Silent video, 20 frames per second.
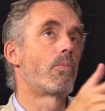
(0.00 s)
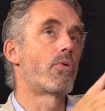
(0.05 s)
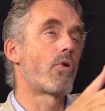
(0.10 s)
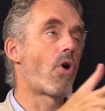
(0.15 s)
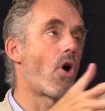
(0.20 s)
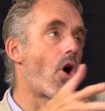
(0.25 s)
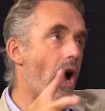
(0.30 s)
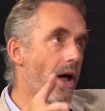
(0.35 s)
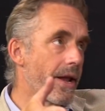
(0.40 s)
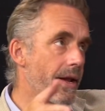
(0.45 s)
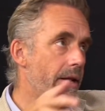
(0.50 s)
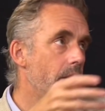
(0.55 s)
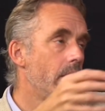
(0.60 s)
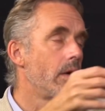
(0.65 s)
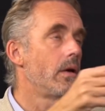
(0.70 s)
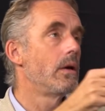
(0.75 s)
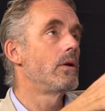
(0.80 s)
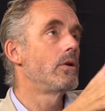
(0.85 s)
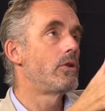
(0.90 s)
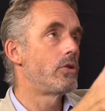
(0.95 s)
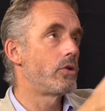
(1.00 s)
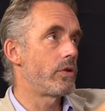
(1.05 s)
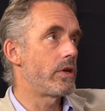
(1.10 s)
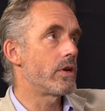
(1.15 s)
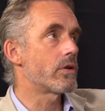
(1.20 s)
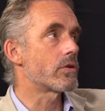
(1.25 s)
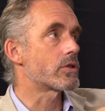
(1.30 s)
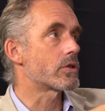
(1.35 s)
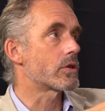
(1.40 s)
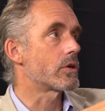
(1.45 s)
broad. Two
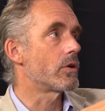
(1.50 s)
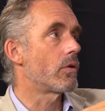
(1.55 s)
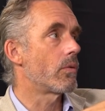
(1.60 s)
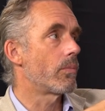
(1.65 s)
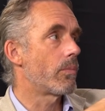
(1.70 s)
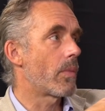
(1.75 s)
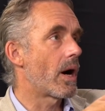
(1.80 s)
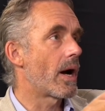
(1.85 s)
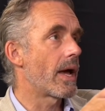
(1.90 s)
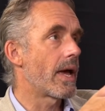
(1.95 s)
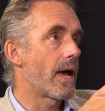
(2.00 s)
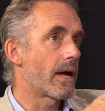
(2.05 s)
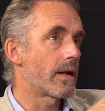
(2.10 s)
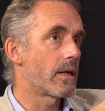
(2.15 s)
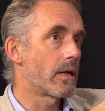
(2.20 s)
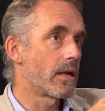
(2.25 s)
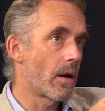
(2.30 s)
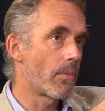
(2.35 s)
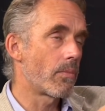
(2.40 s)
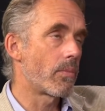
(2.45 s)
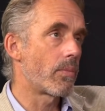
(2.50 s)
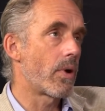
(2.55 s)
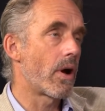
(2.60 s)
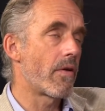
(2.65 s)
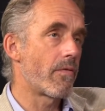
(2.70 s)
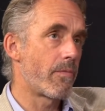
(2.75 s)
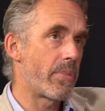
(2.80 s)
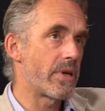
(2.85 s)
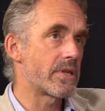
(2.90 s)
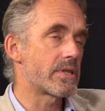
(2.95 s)
years ago, I had a number
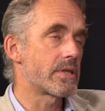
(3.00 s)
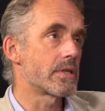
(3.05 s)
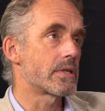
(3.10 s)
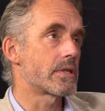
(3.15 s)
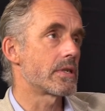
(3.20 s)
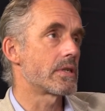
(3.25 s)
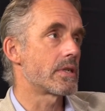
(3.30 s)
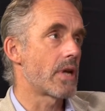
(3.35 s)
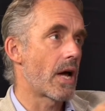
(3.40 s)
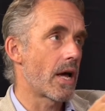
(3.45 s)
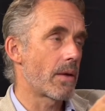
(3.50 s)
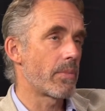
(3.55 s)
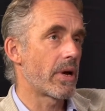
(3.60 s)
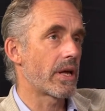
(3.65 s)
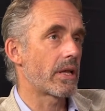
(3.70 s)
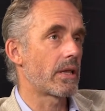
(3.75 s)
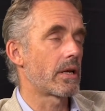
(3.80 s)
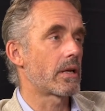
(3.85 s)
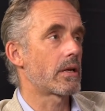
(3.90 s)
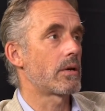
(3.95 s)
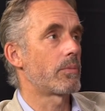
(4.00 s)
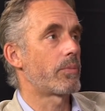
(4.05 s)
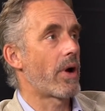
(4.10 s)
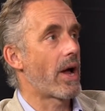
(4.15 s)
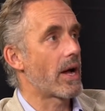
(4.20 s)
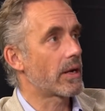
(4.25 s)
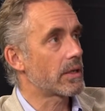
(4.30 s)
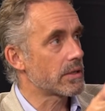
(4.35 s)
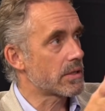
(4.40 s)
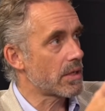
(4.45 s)
of businesses. I had my clinical
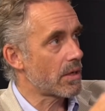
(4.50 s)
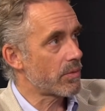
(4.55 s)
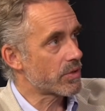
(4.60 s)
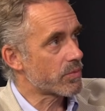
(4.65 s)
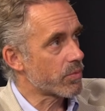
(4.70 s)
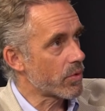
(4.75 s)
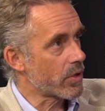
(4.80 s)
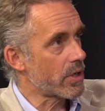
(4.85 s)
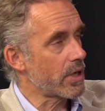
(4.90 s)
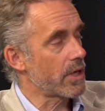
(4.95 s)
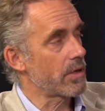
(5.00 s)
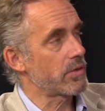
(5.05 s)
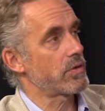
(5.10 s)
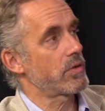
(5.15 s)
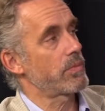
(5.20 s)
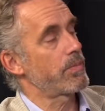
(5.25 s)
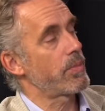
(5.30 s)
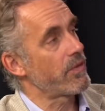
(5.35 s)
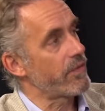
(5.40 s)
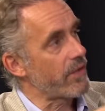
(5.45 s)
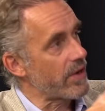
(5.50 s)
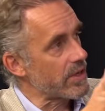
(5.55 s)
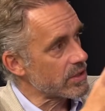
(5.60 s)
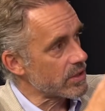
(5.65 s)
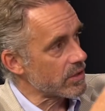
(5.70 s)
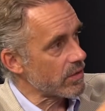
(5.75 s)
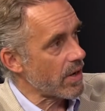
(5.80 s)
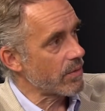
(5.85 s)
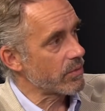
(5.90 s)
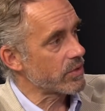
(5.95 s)
practice. I was working as a
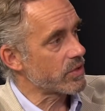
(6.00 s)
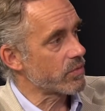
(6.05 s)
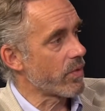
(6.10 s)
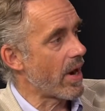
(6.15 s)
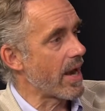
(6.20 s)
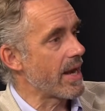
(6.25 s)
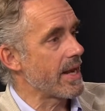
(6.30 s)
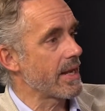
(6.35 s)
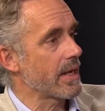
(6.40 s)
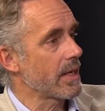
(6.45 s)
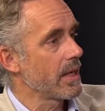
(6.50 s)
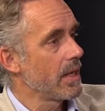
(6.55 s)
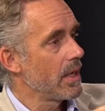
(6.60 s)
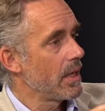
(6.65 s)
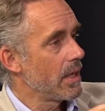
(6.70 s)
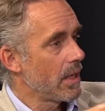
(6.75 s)
professor. I was writing.